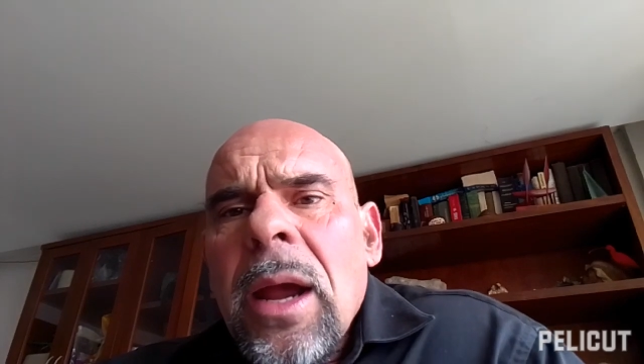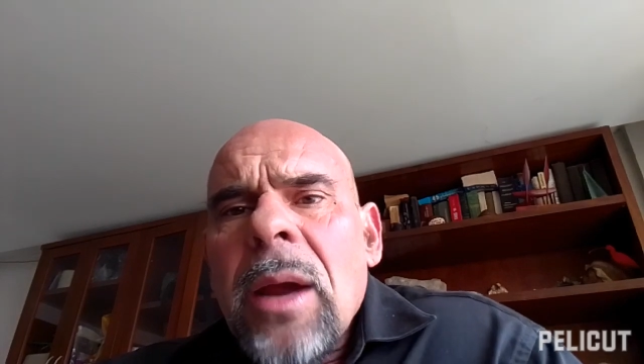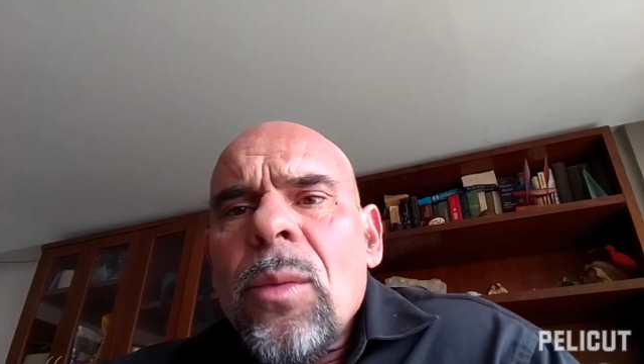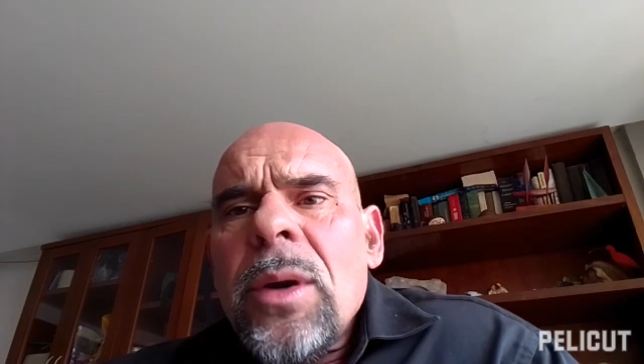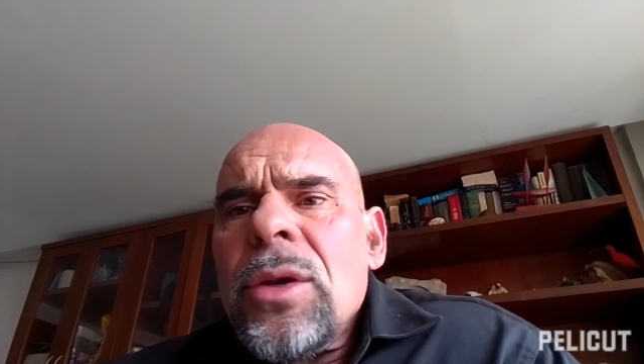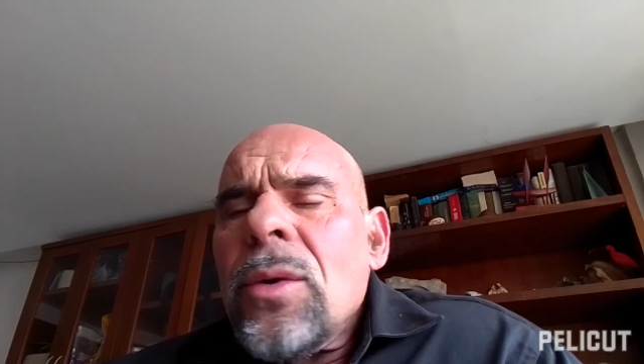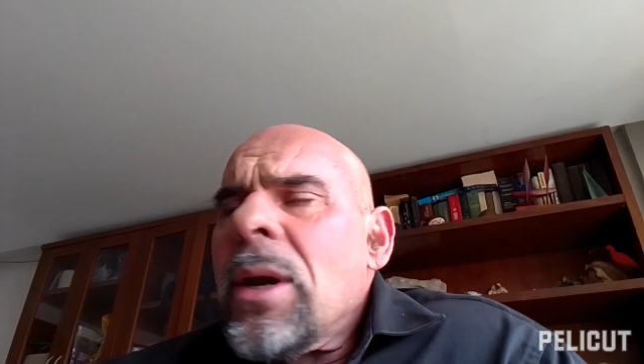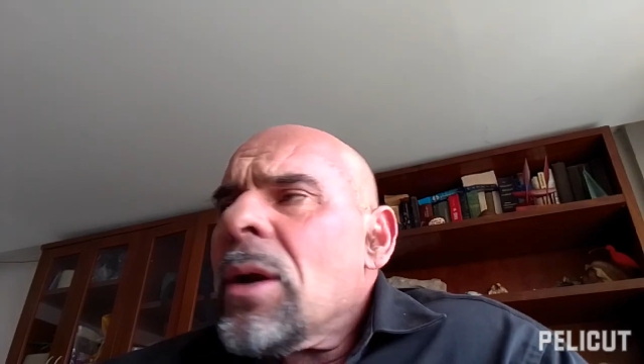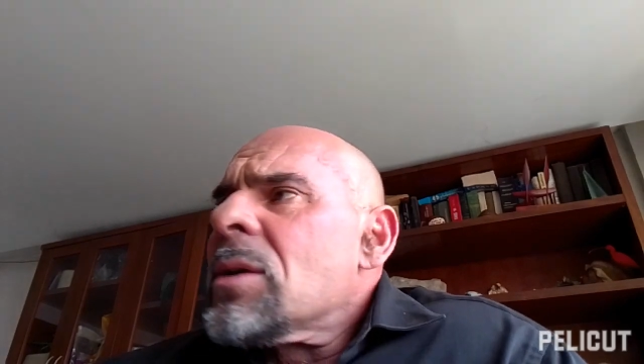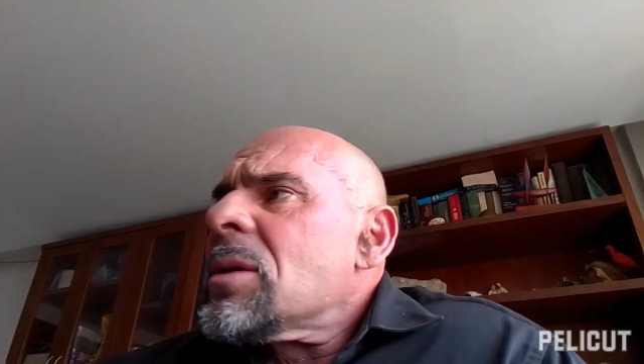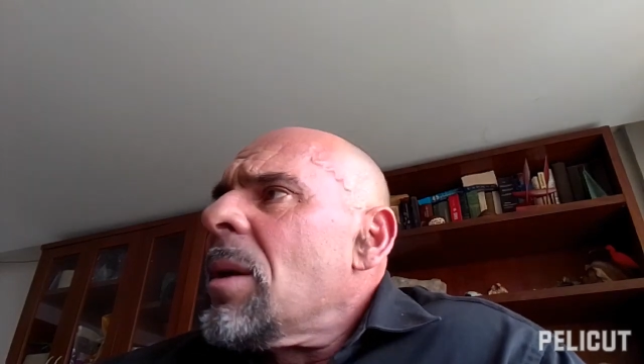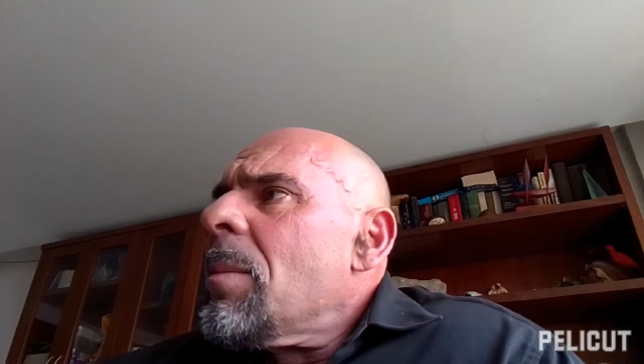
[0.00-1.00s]
And when you
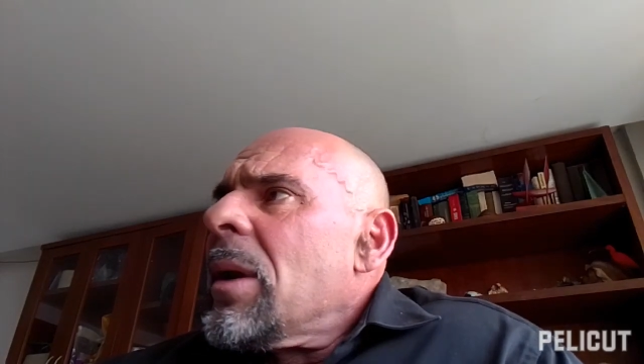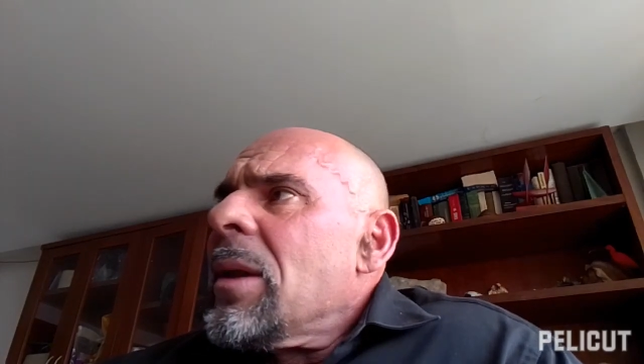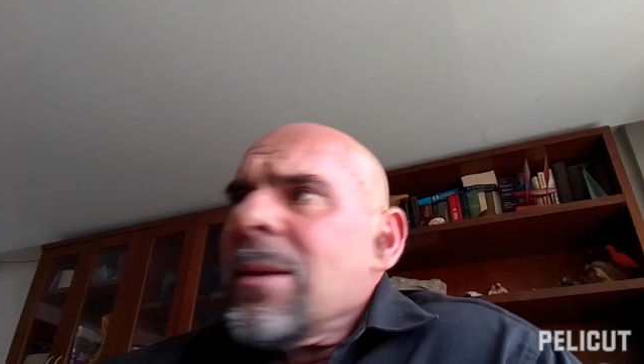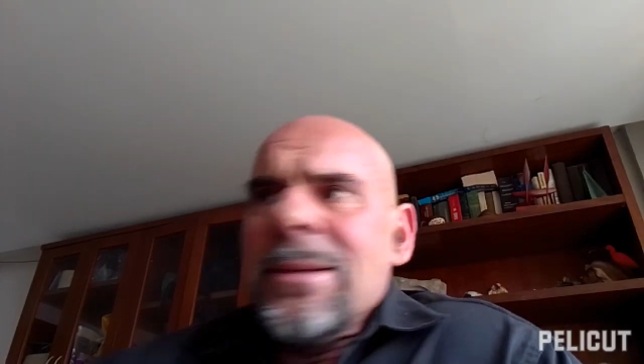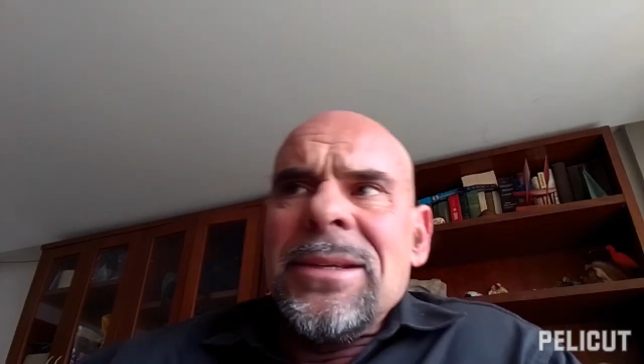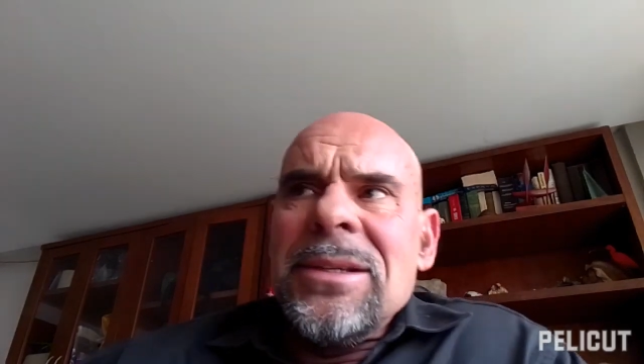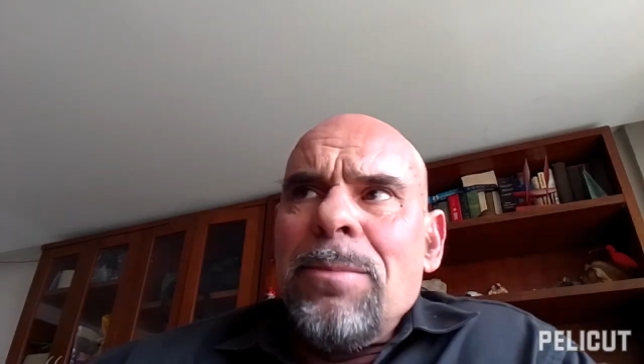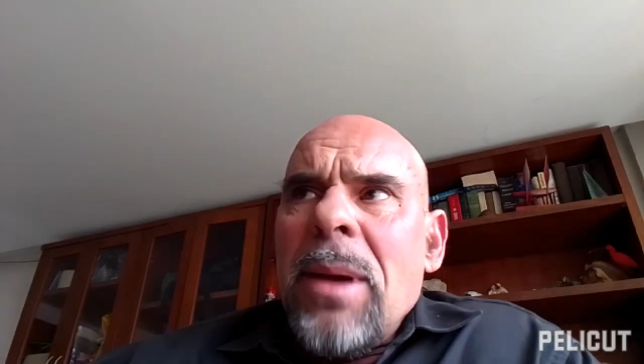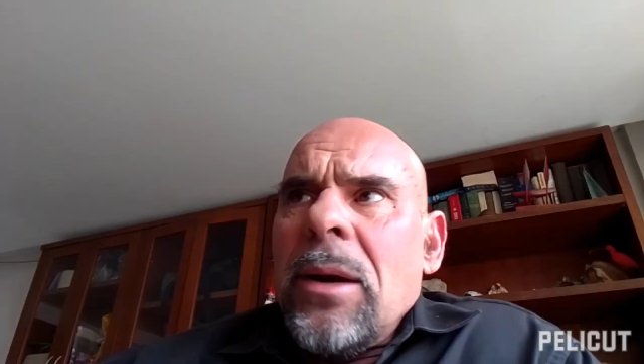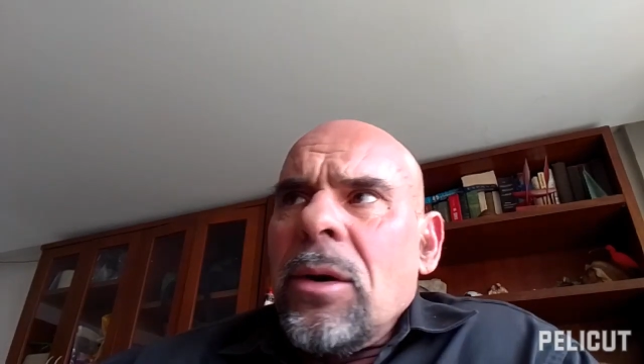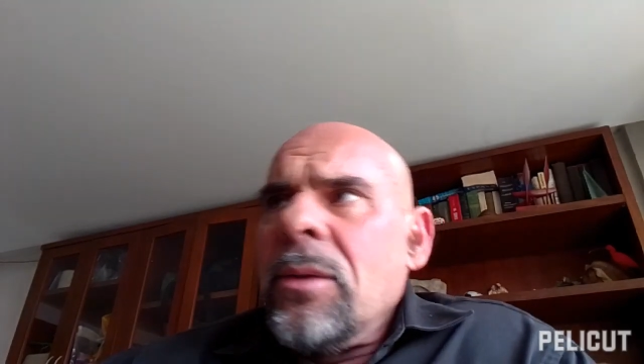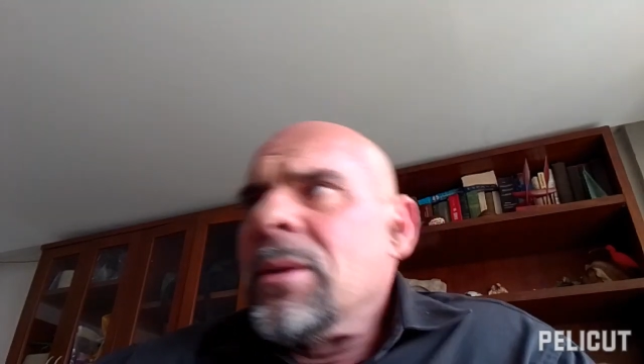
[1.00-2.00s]
hear somebody, this is
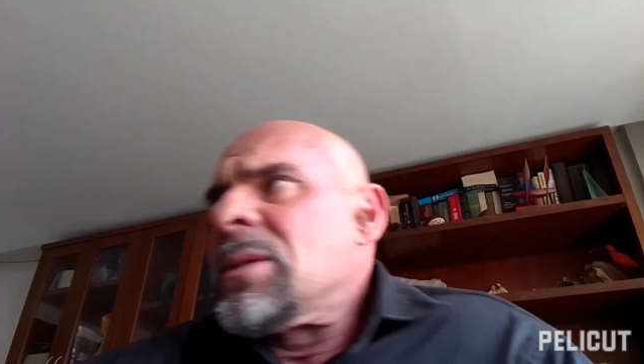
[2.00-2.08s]
better,